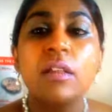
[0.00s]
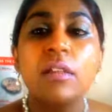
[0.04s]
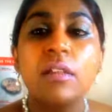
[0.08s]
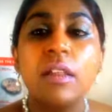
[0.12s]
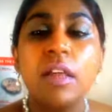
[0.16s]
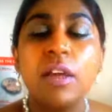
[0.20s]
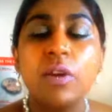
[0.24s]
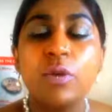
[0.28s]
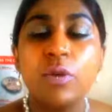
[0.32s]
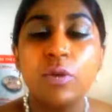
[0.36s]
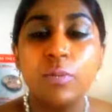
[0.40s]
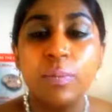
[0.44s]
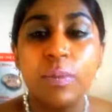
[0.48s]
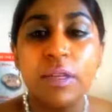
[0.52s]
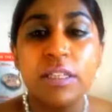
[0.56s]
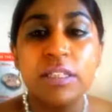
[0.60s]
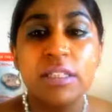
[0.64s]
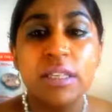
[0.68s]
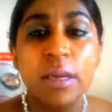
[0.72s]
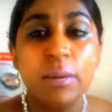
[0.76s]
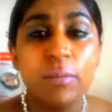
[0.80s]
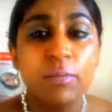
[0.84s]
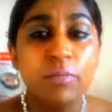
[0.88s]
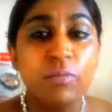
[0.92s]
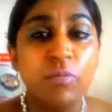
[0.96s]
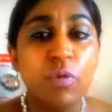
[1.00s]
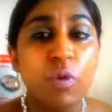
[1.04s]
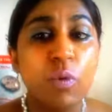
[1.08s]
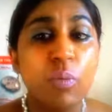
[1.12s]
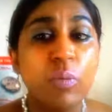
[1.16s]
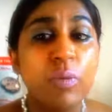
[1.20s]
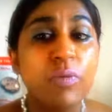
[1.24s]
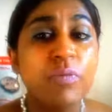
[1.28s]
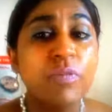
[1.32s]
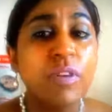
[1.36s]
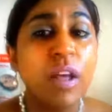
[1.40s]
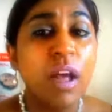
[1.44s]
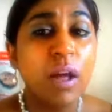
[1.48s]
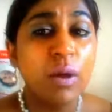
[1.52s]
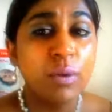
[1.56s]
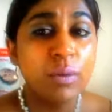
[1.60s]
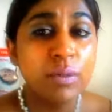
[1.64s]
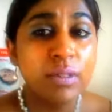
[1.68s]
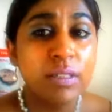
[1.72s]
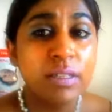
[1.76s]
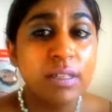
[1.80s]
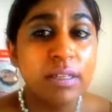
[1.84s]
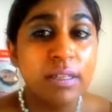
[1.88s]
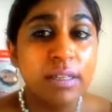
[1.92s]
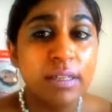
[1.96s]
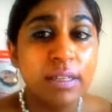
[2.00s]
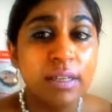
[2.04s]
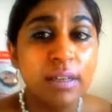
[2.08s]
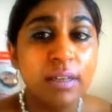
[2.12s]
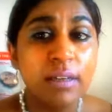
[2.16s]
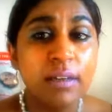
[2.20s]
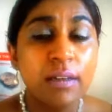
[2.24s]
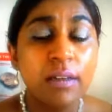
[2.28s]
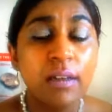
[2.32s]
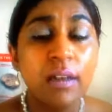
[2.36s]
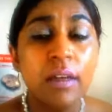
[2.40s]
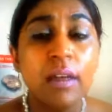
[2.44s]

there could be some form of counseling